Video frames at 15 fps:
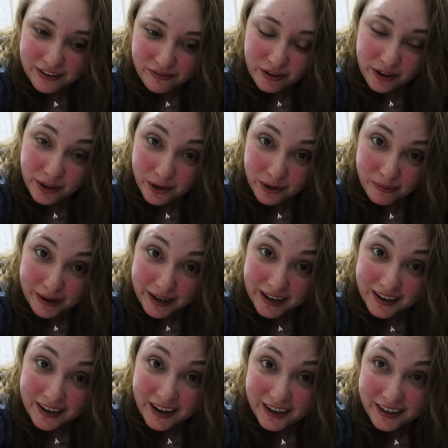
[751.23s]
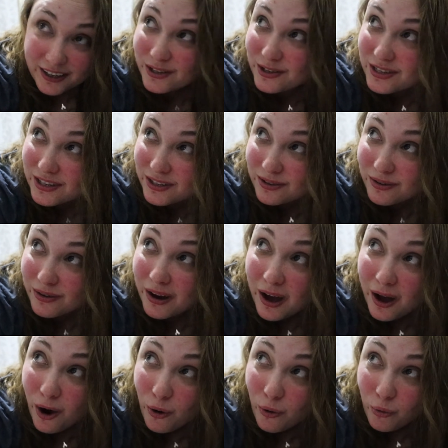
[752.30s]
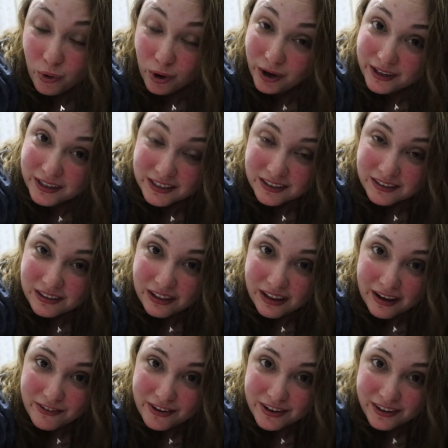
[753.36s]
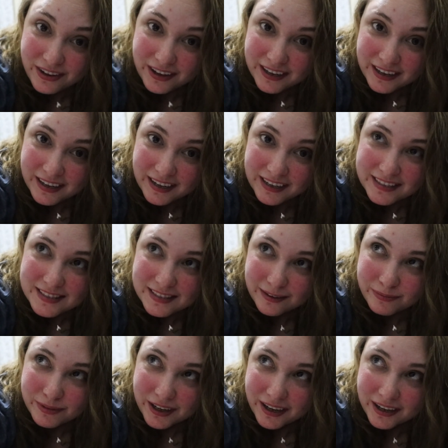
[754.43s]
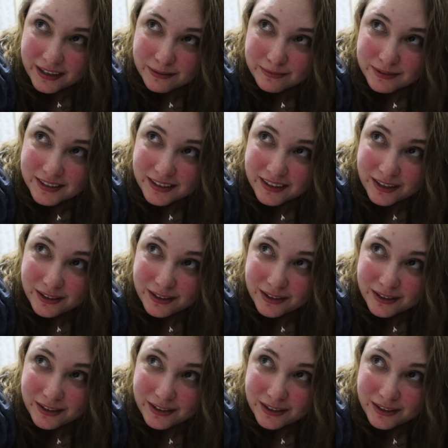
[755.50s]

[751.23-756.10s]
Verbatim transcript: I feel her pain. I used to work until 11 o'clock at night sometimes.